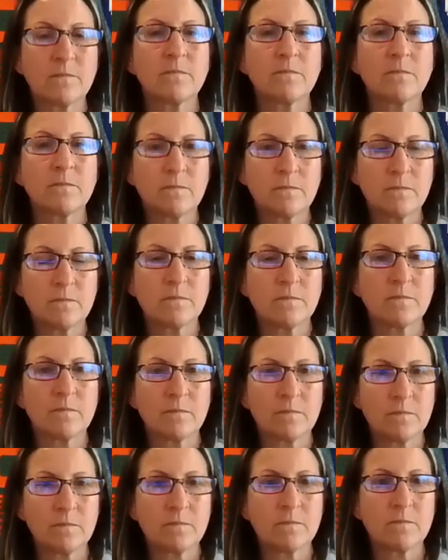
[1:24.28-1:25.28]

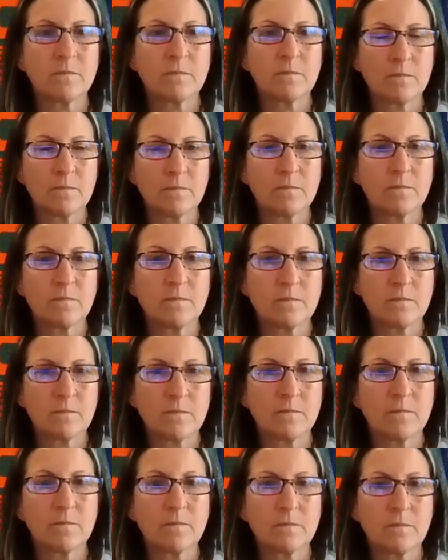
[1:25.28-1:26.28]

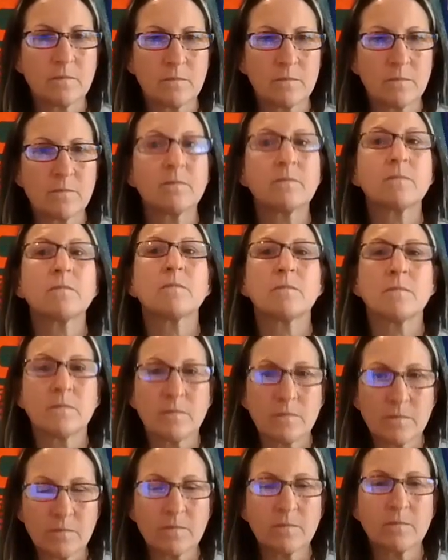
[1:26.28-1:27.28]

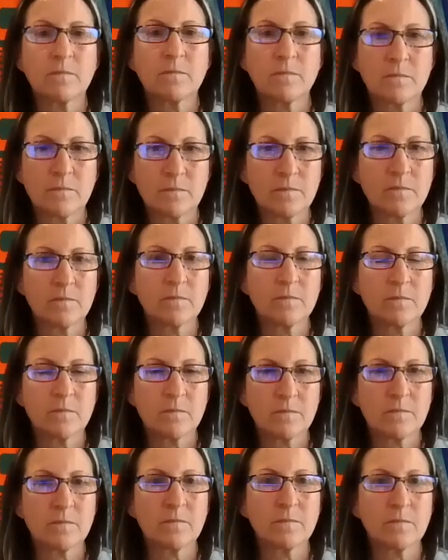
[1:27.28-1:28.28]

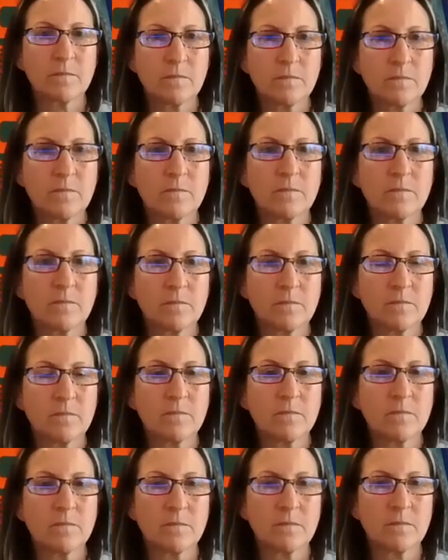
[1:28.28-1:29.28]

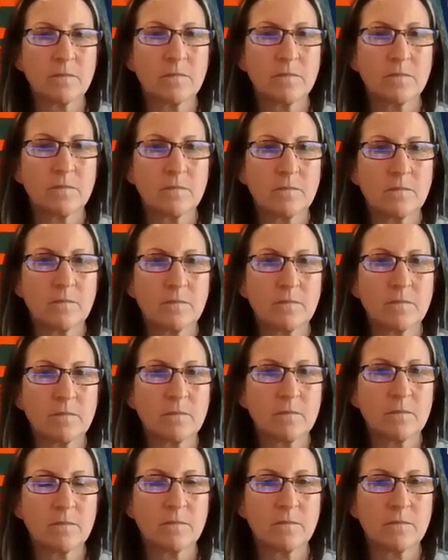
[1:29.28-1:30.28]

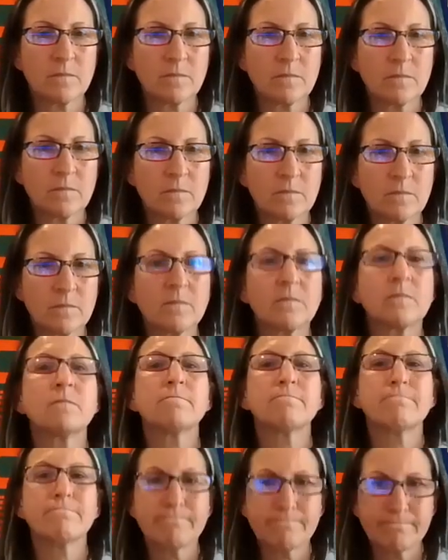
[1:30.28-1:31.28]

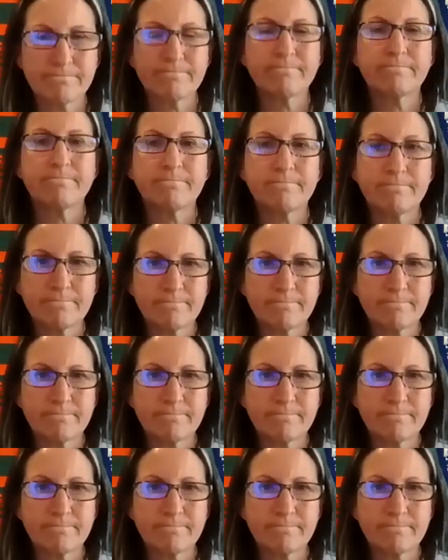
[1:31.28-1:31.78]
This person isn't speaking.